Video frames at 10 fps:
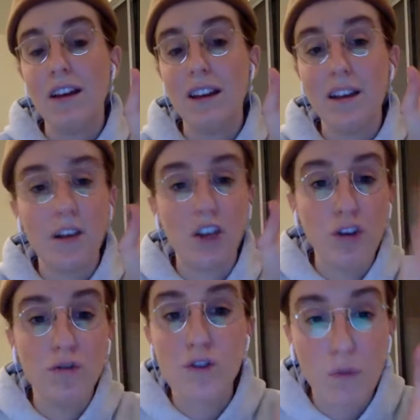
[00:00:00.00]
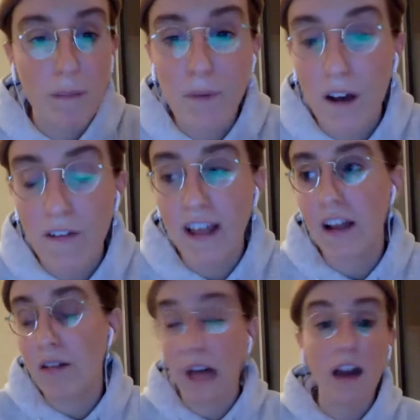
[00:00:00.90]
a huge ripoff at
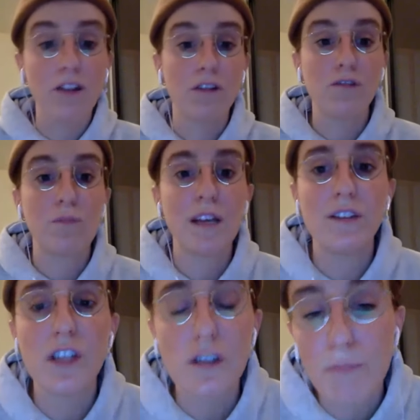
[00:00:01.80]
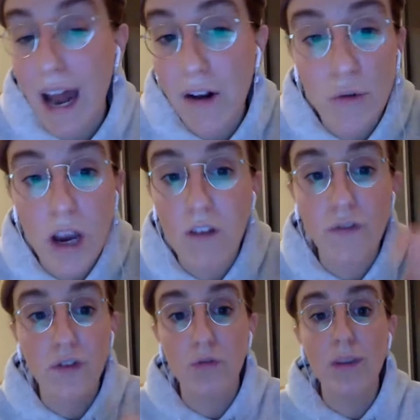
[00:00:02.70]
a lot of those places. But I don't care if
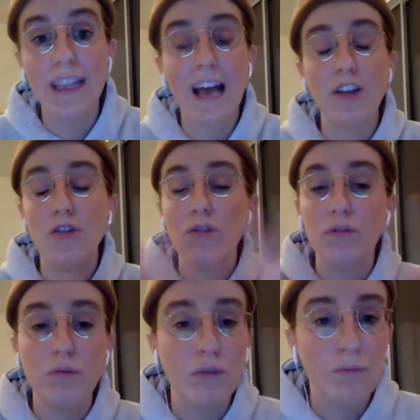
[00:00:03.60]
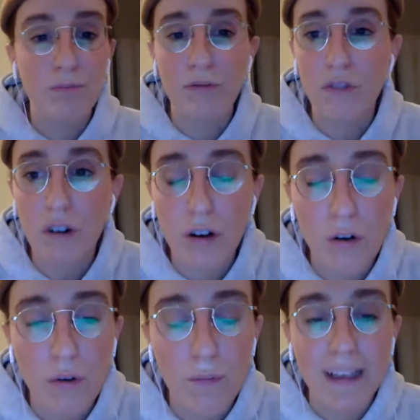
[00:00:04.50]
you're doing that. You prefer to go
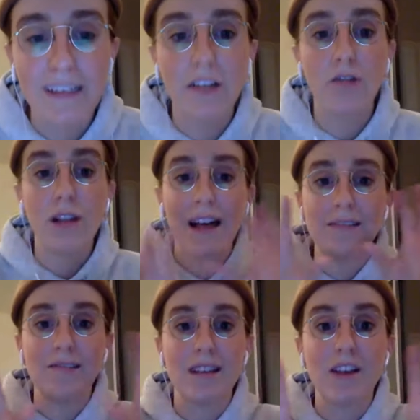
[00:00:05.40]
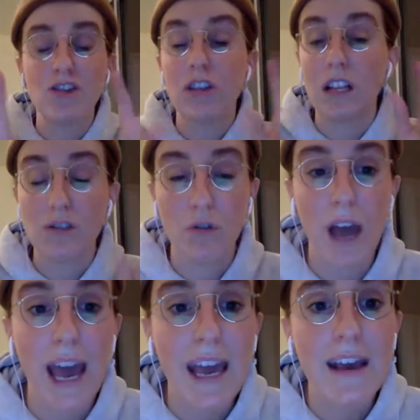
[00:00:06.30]
to a big dealer, lots of selection. That's
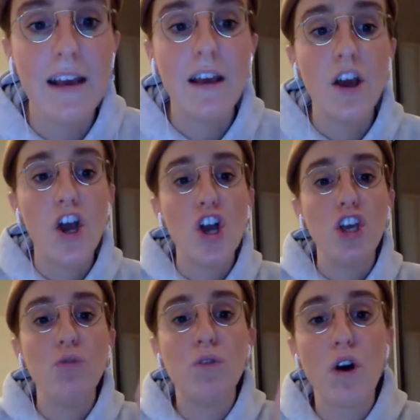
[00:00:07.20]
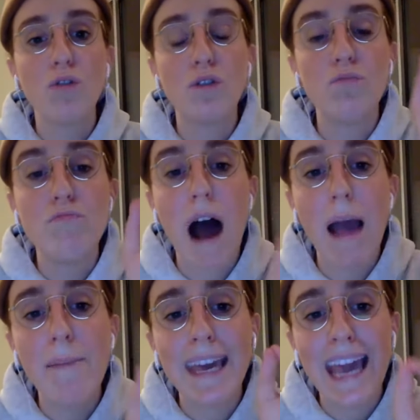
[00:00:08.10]
okay. You go to
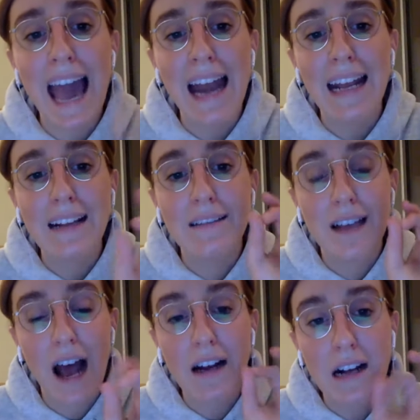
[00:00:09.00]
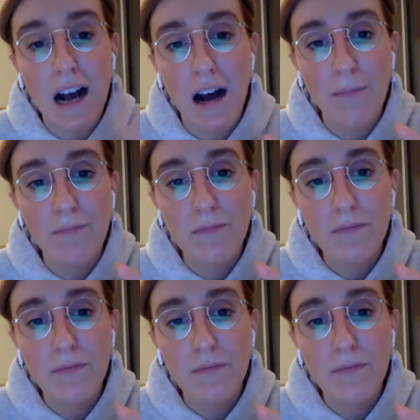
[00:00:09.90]
mymechanic.com